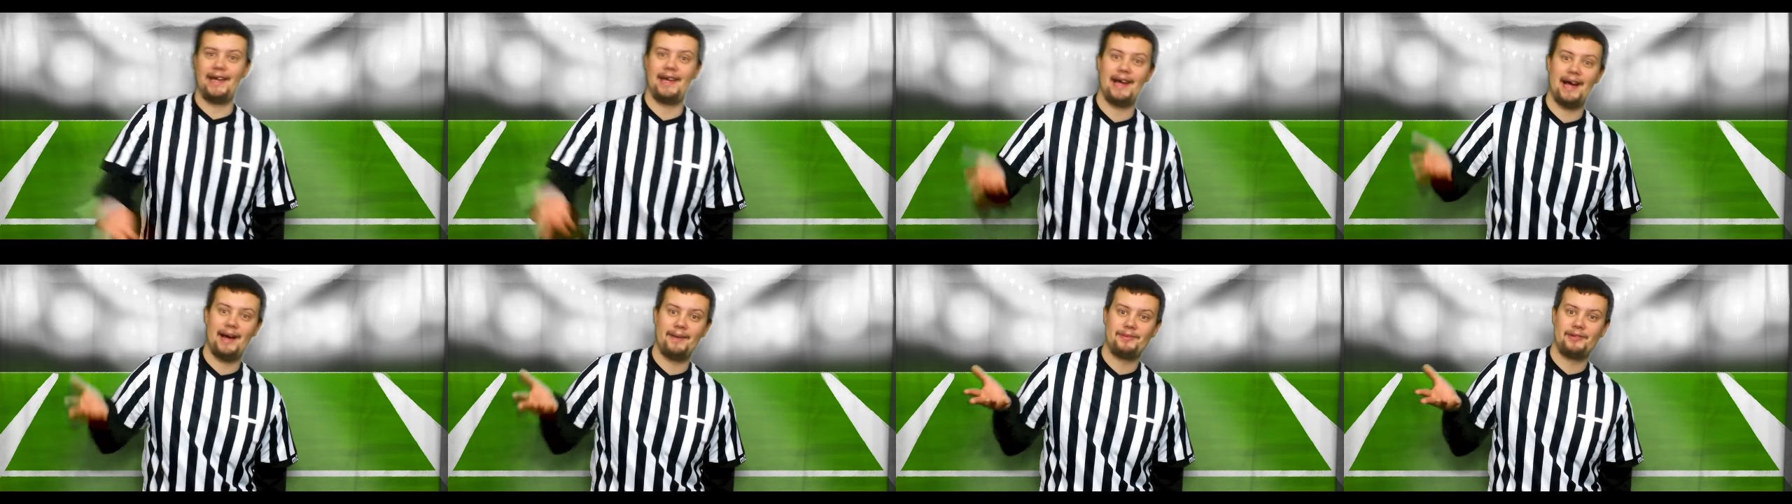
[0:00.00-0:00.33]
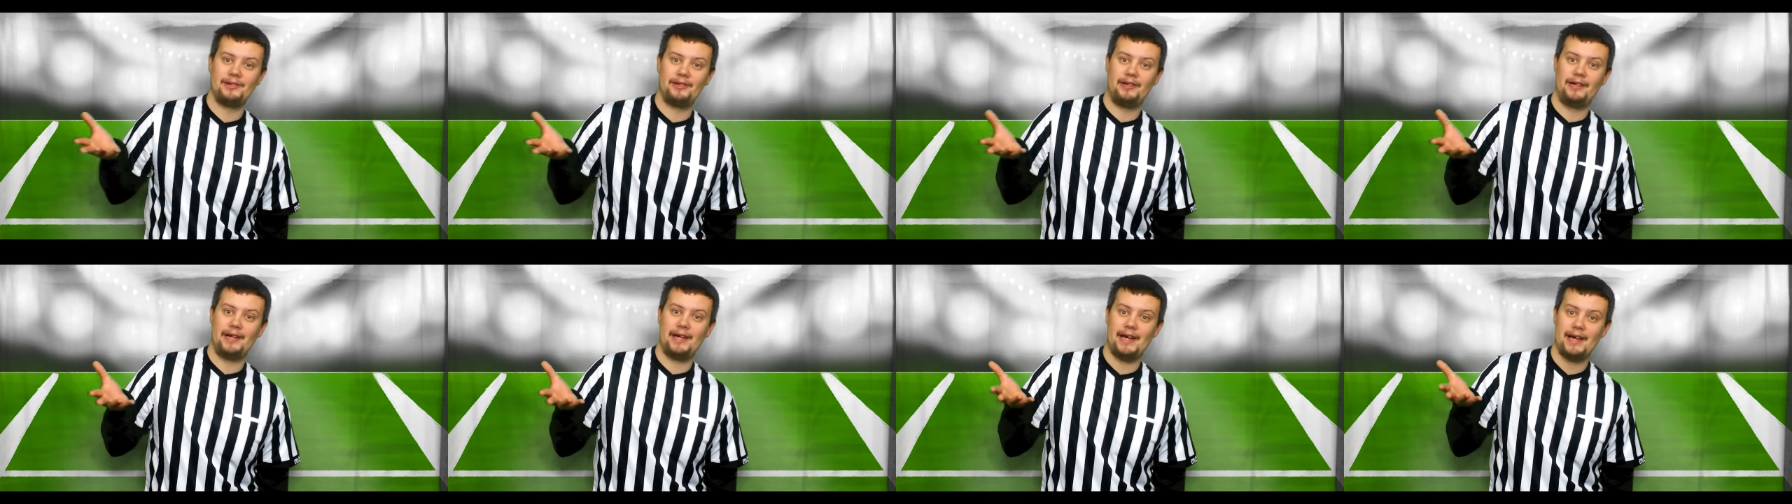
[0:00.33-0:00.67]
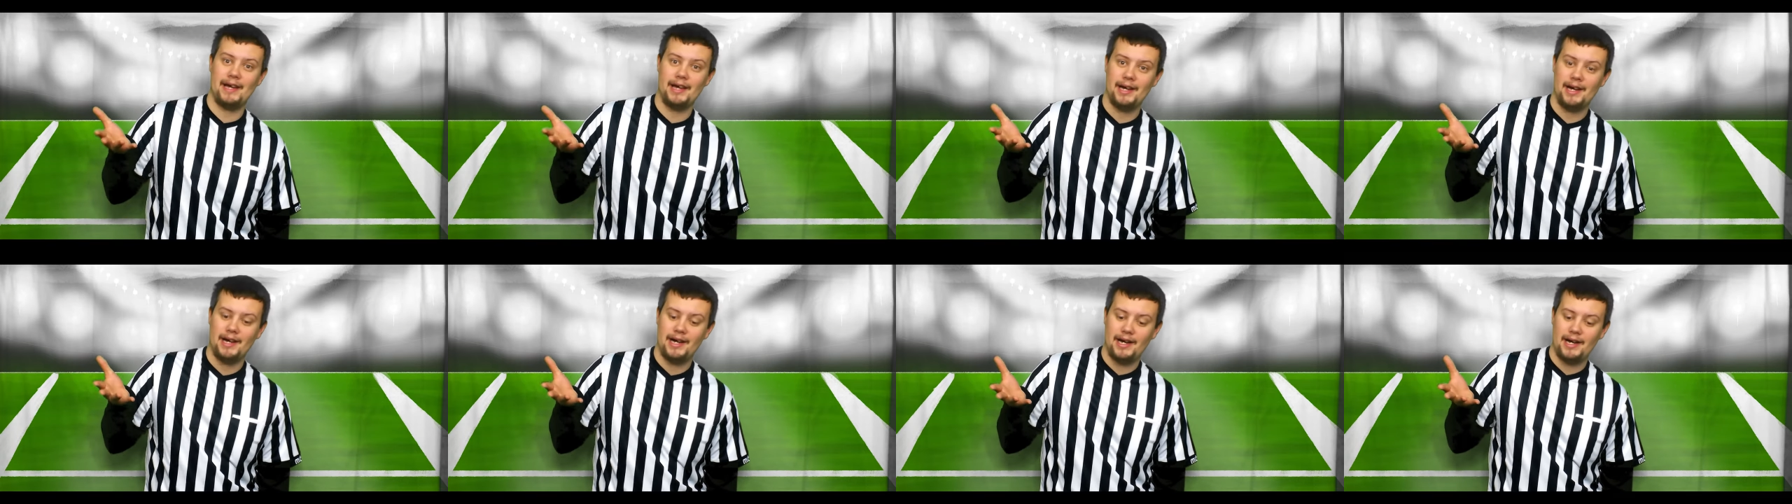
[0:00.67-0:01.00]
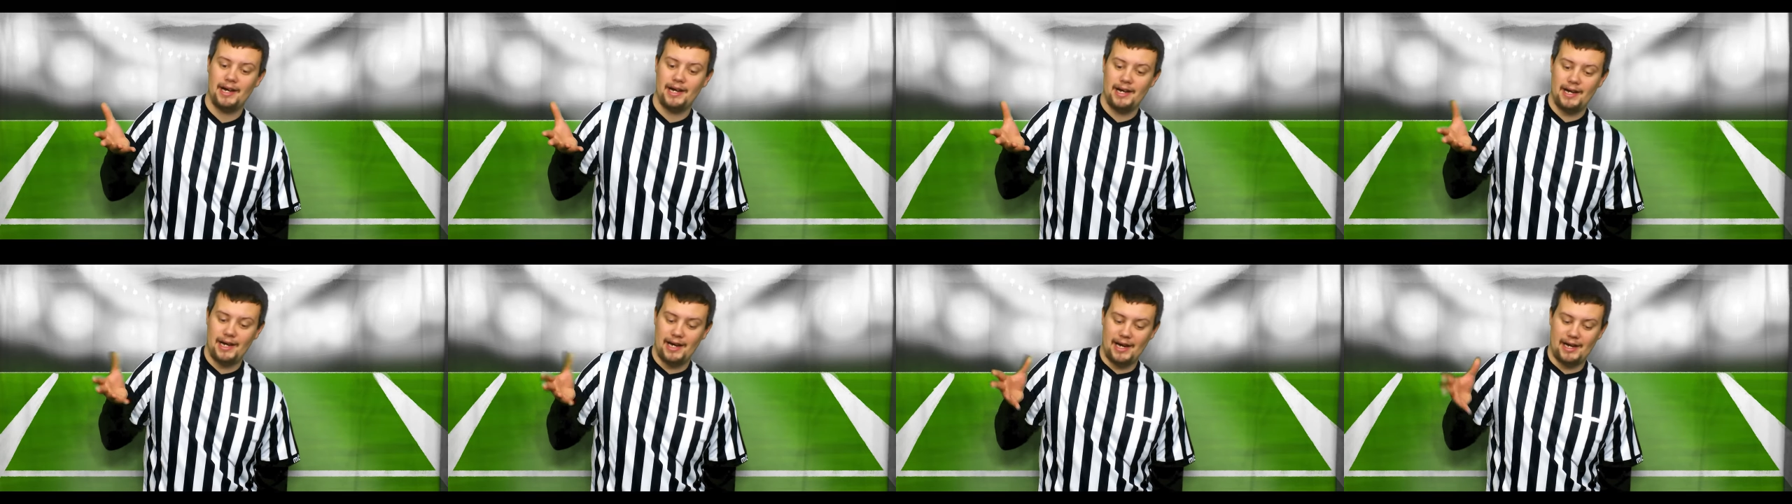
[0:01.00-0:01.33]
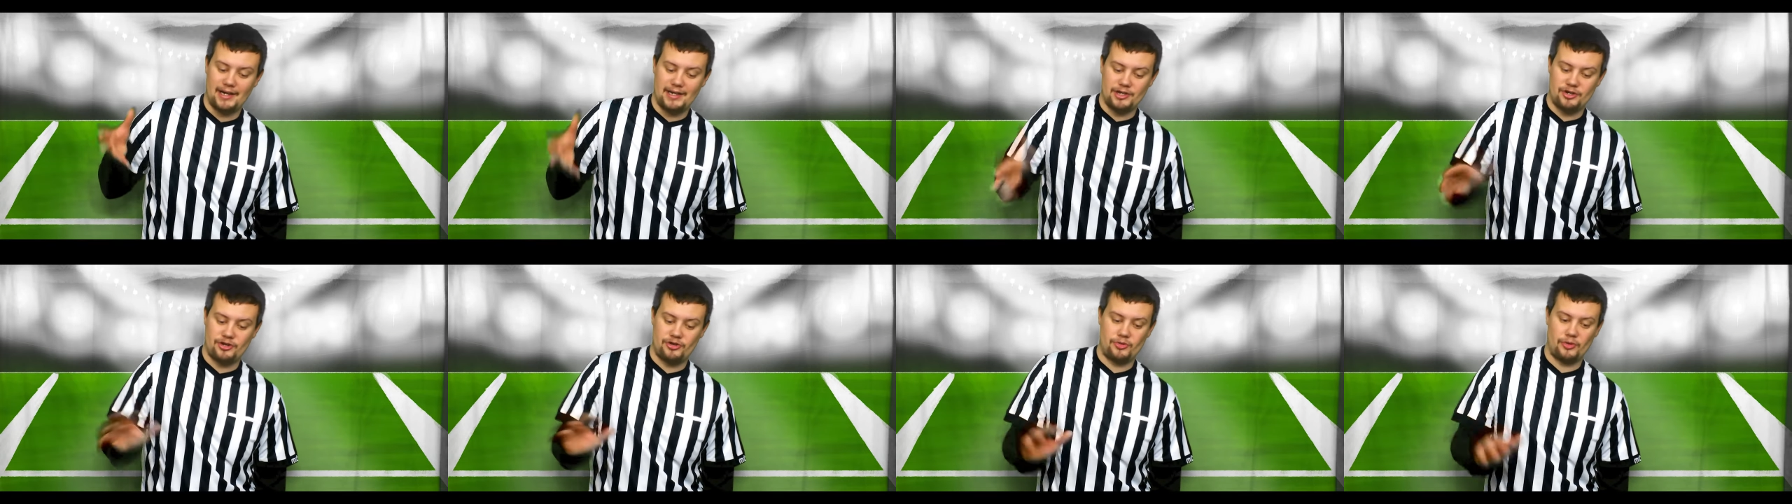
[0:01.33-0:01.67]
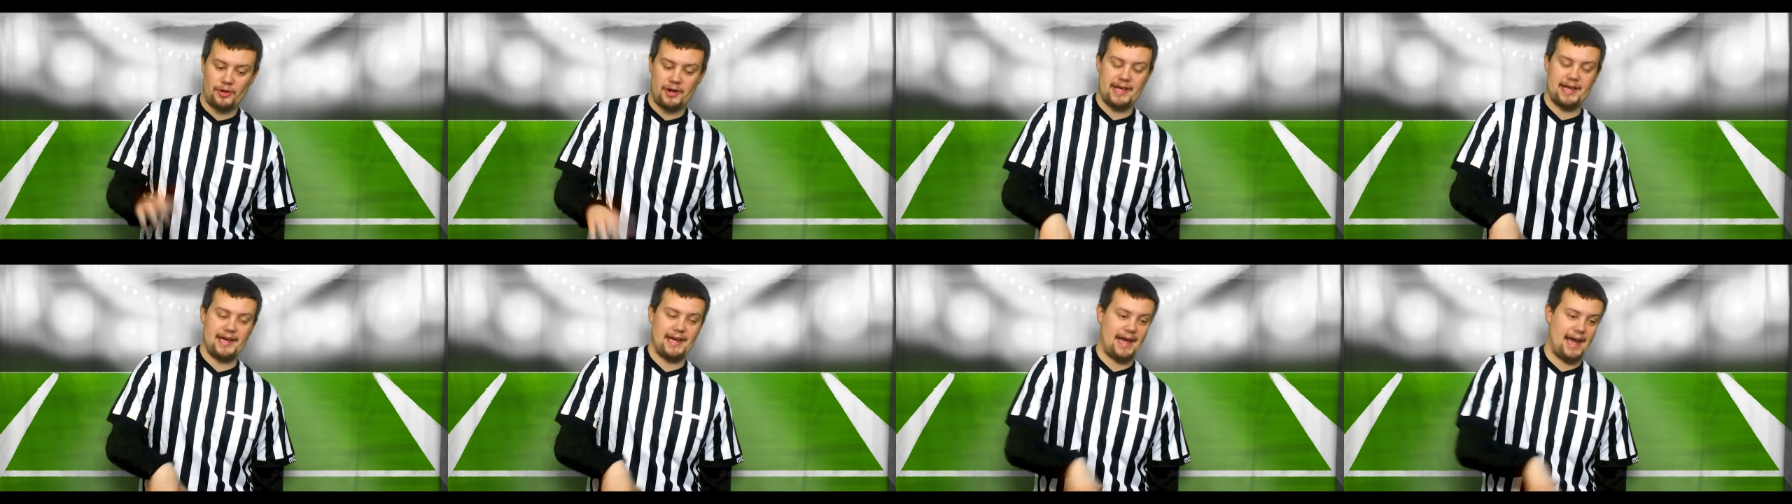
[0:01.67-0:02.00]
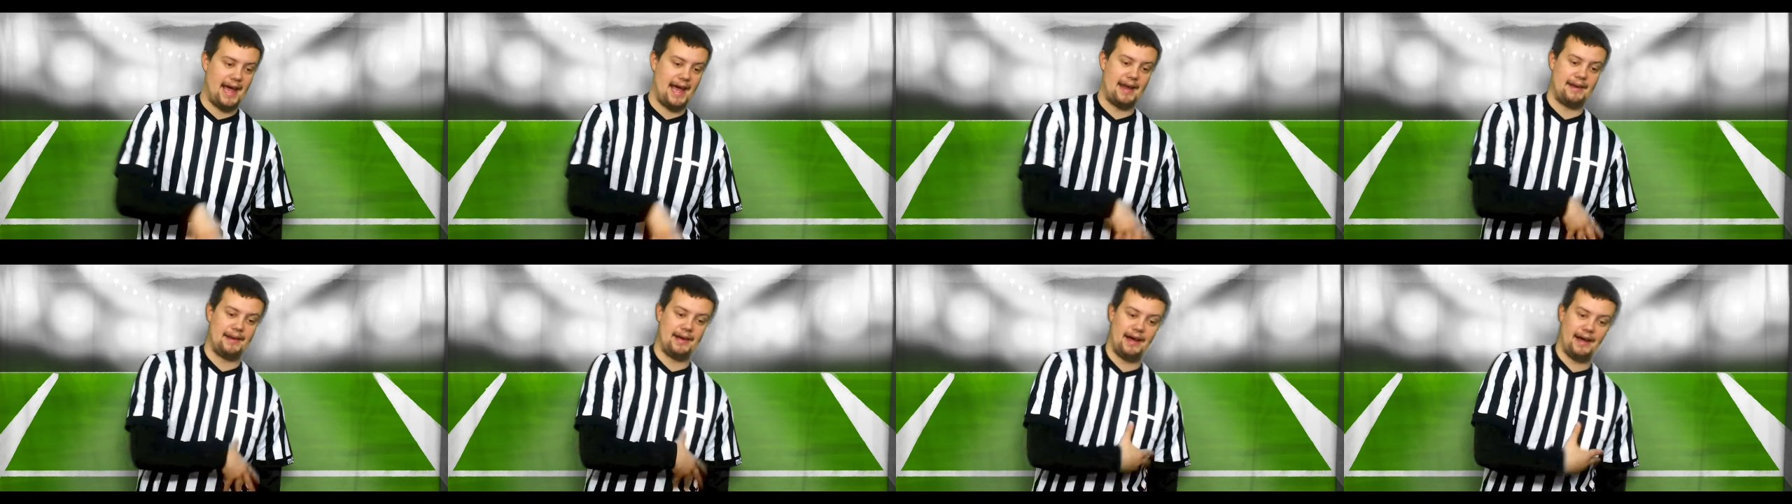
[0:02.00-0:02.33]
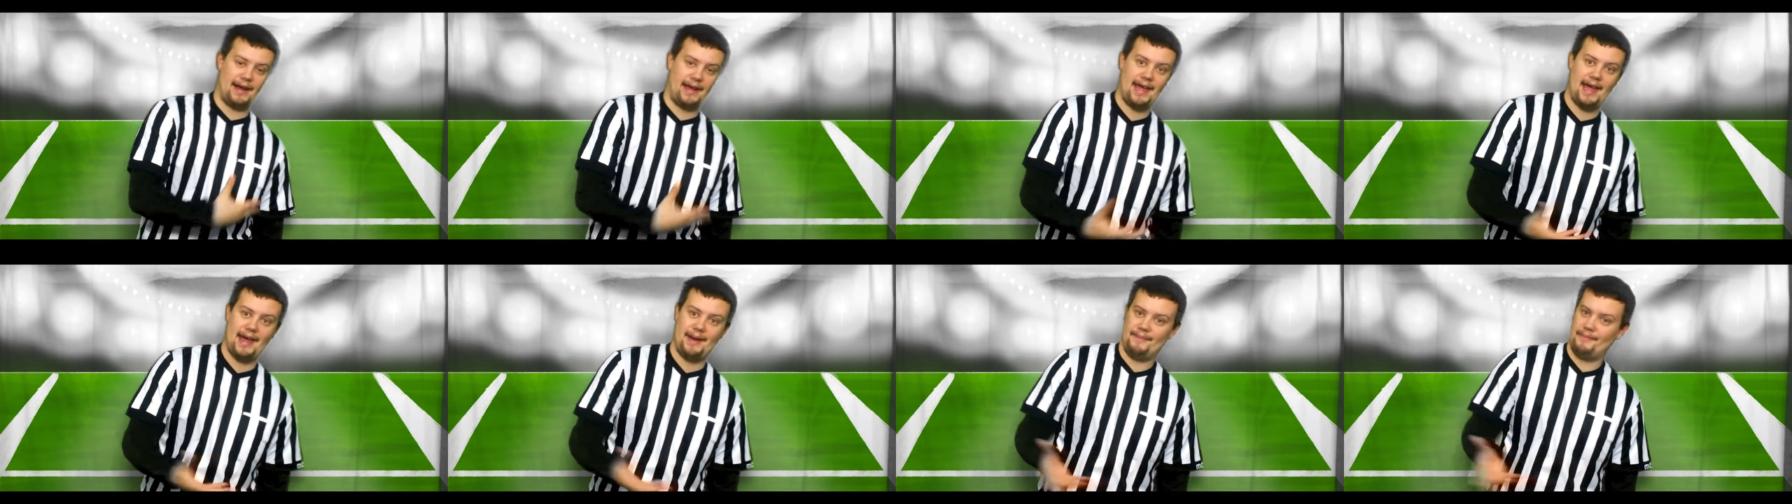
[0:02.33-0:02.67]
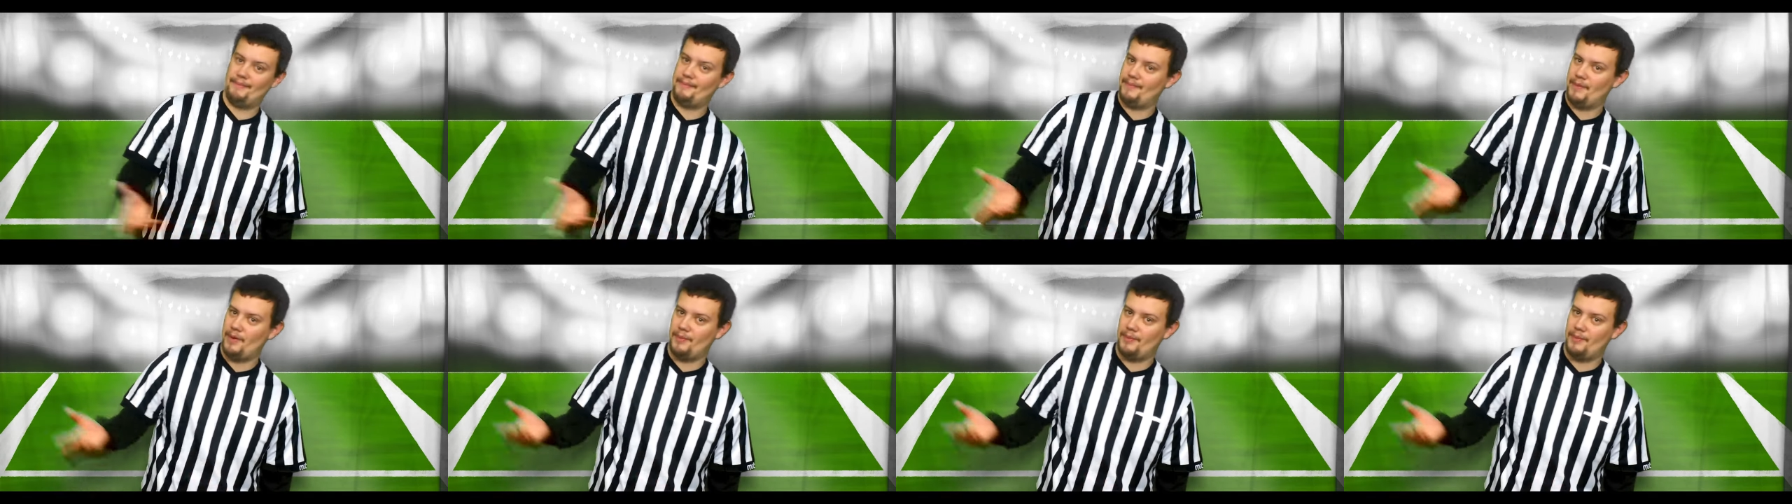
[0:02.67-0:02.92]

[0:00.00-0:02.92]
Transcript: He absolutely destroyed it, and again,